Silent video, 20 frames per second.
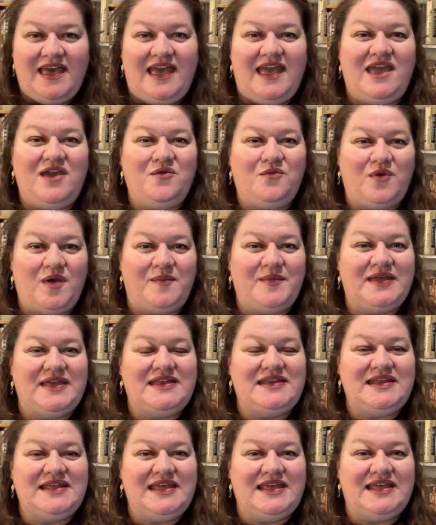a
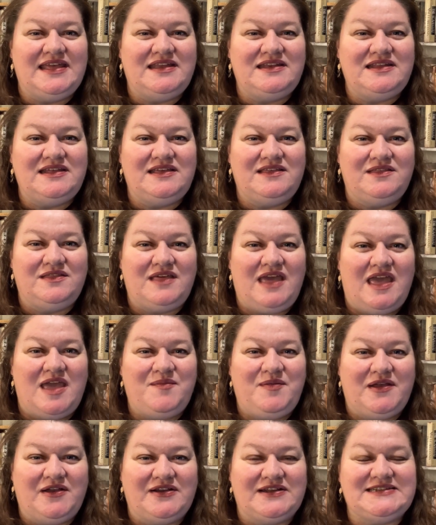woman in a
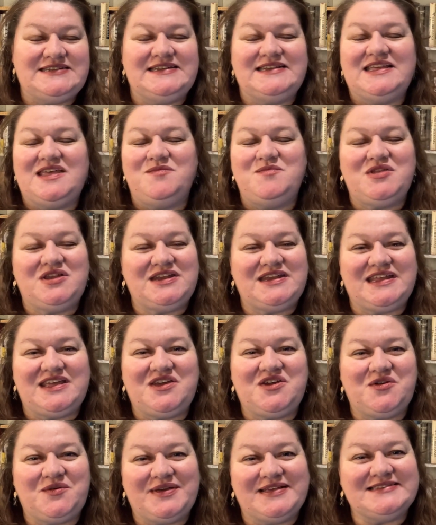Puritan community
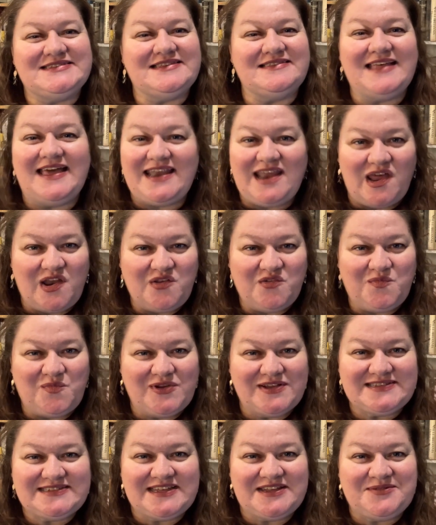who is let out of
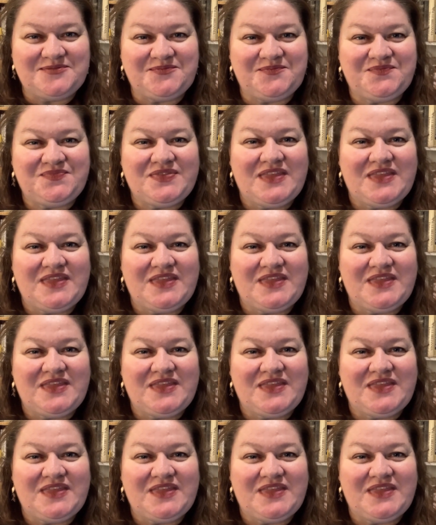prison,